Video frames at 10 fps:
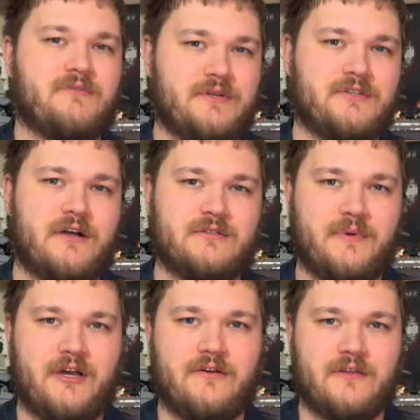we talked
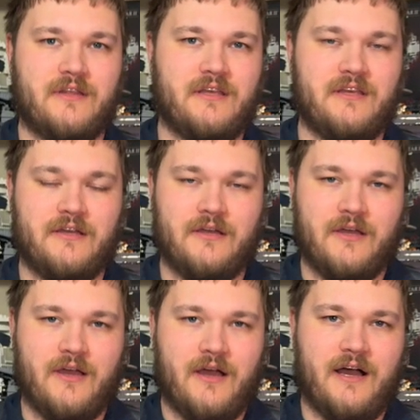about, the
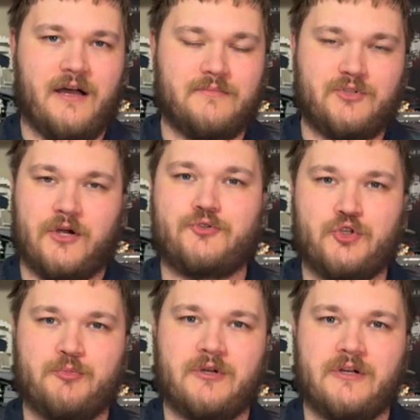Dark
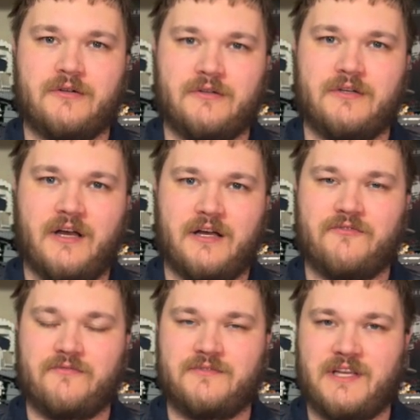Trooper
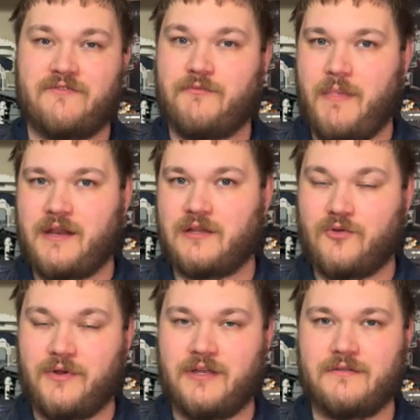set from
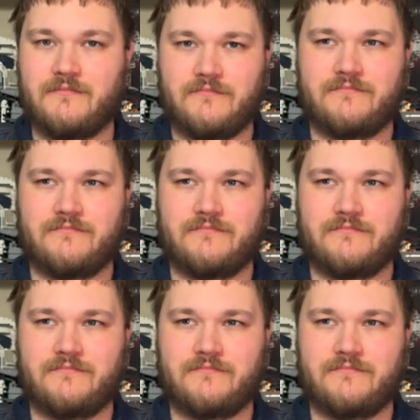Mandalorian,